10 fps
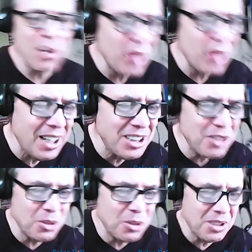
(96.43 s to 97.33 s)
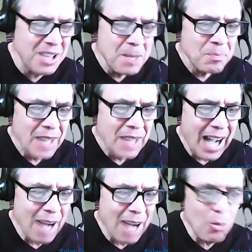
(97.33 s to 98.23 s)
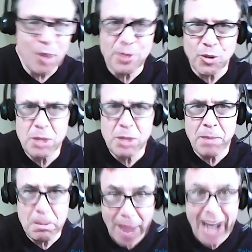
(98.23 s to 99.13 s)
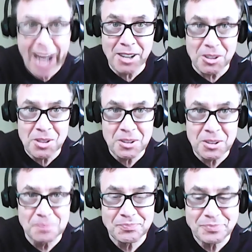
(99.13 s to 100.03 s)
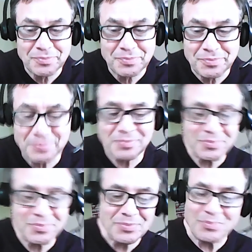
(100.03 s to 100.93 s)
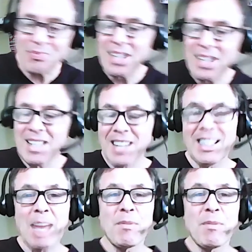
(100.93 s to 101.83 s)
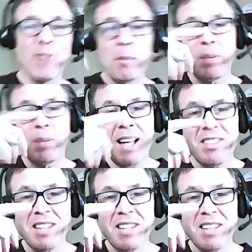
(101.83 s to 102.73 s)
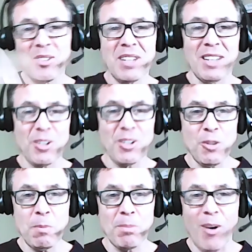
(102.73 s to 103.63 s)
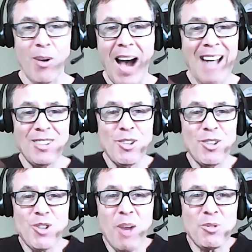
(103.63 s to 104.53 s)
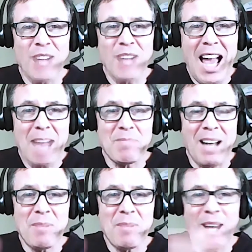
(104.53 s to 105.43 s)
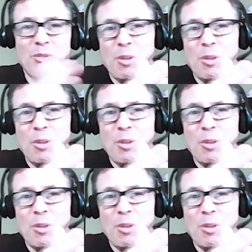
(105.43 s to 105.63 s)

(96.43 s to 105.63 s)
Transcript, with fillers: what I did do is I worked for the Green Bay Packers. Mm-hmm the night before they played Steelers in the Super Bowl. I didn't know John was going to happen. I mean, I was with the